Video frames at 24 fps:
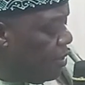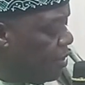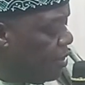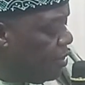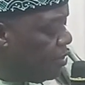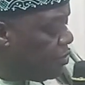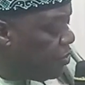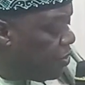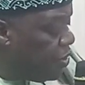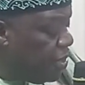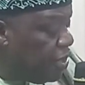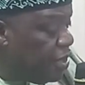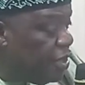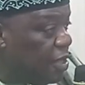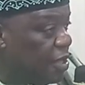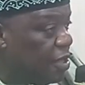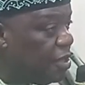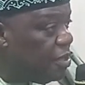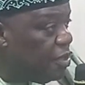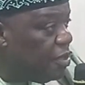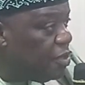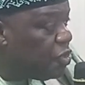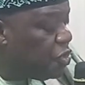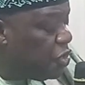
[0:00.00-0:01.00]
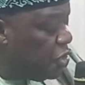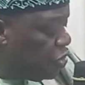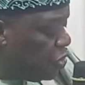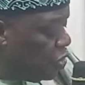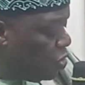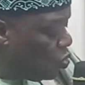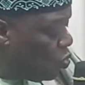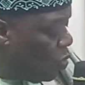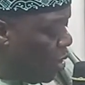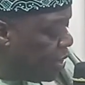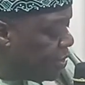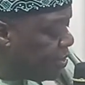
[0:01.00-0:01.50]
3
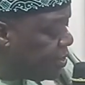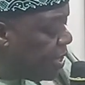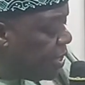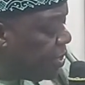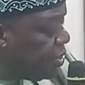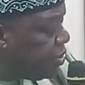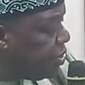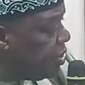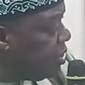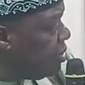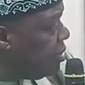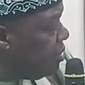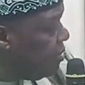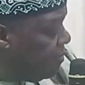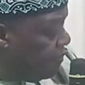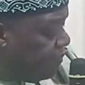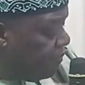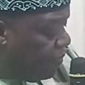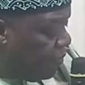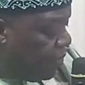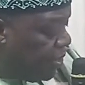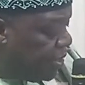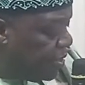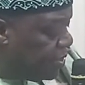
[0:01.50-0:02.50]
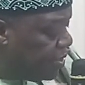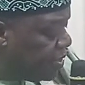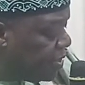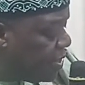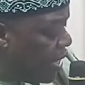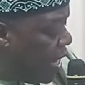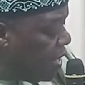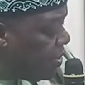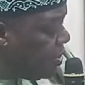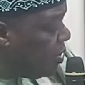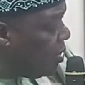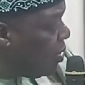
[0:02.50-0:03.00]
stations were sanctioned for
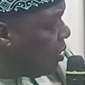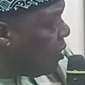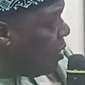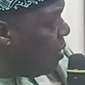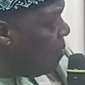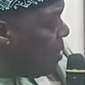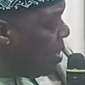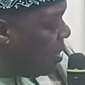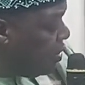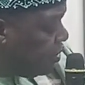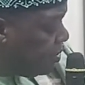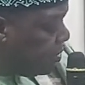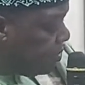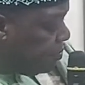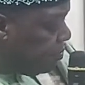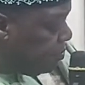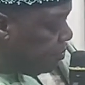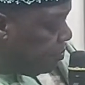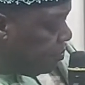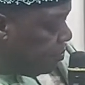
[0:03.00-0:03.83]
inciting comments,